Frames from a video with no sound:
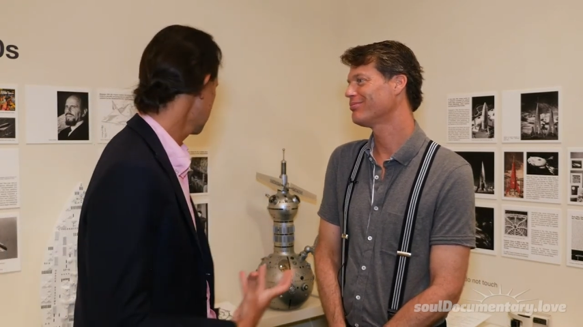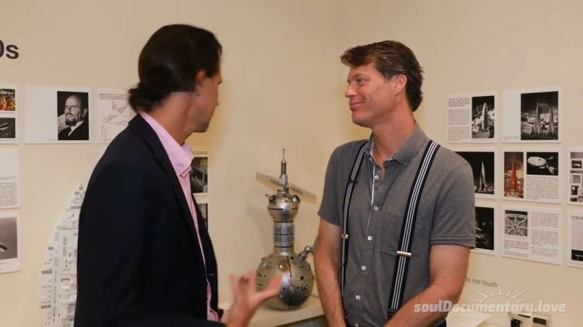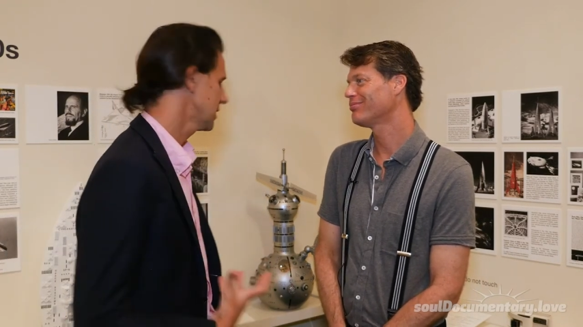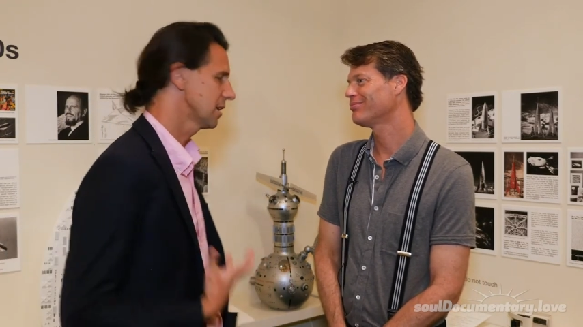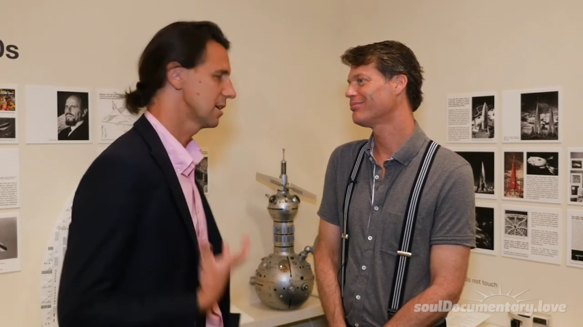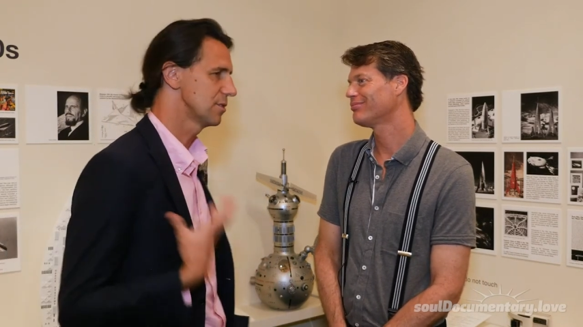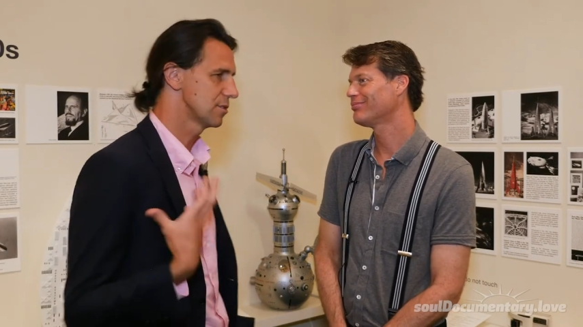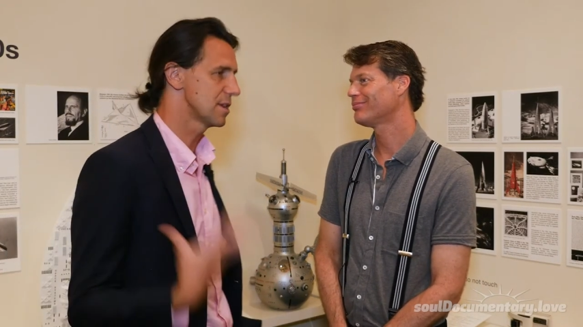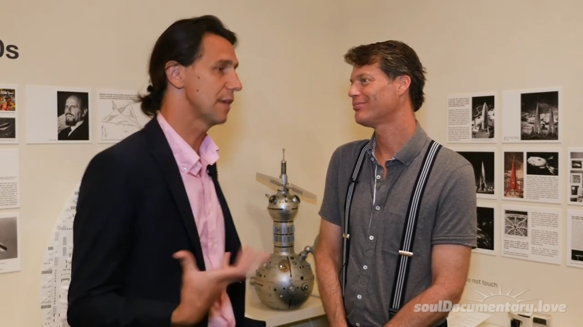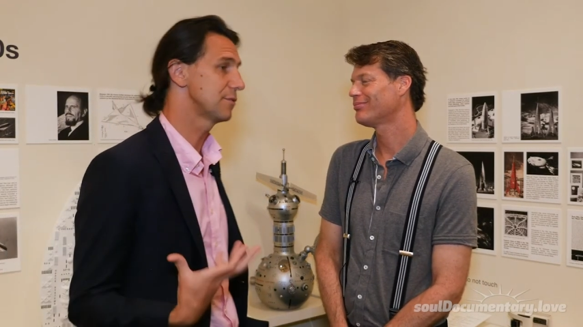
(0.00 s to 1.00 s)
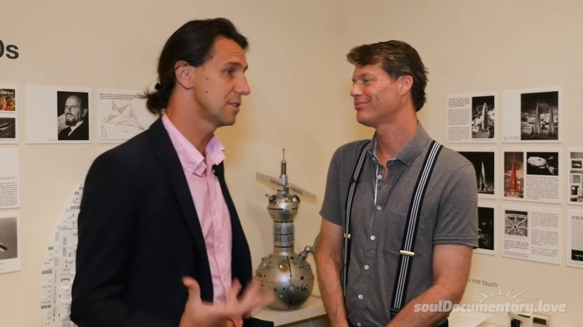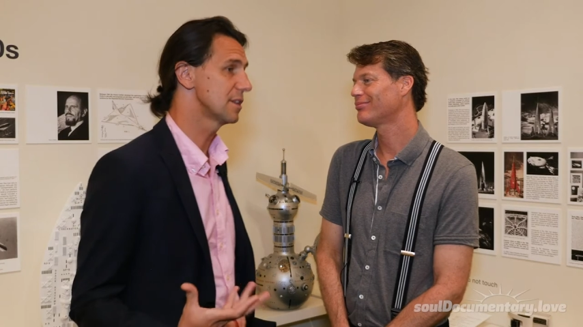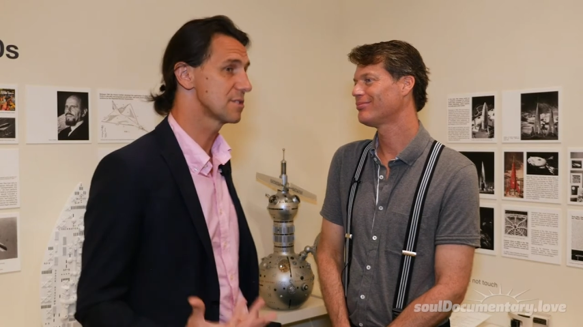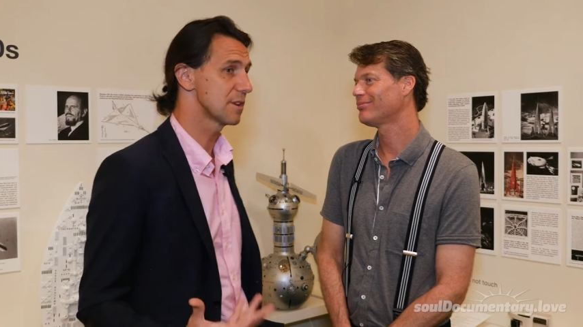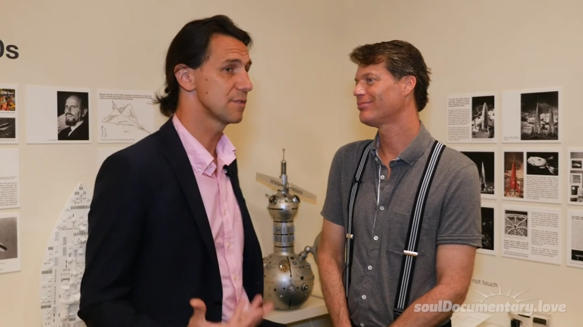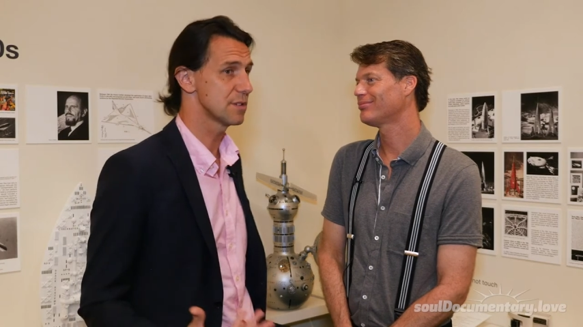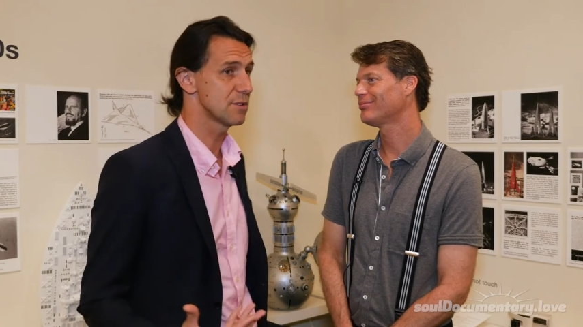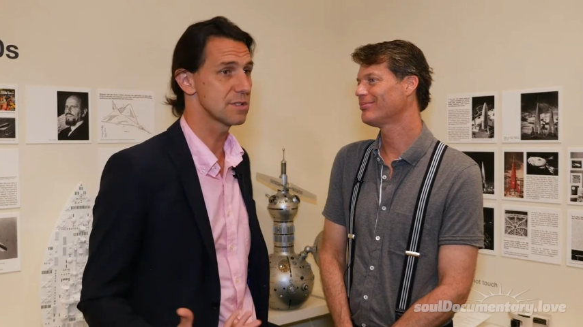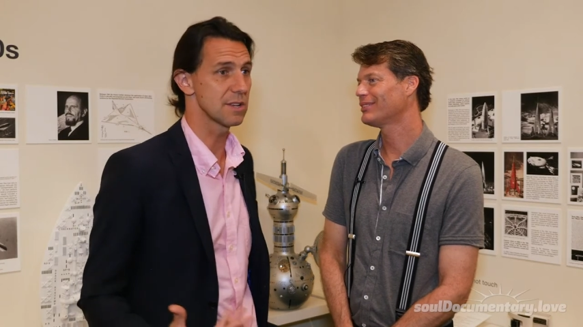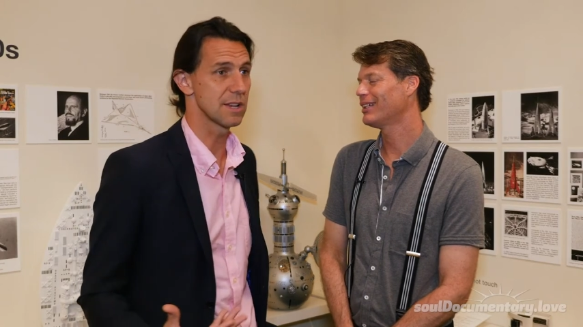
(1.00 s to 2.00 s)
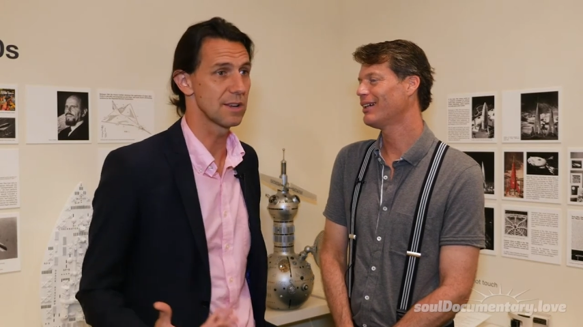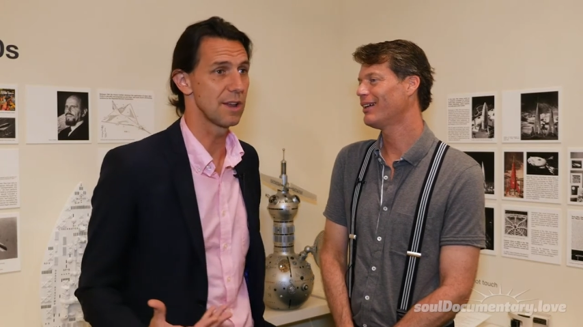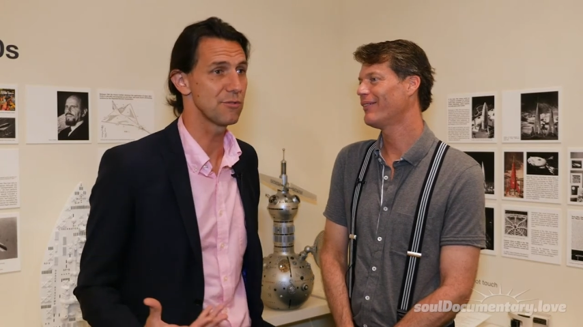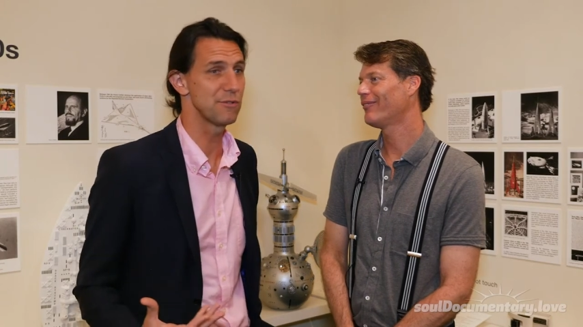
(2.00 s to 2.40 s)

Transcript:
Speaker 1: and he you have to take yourself seriously in every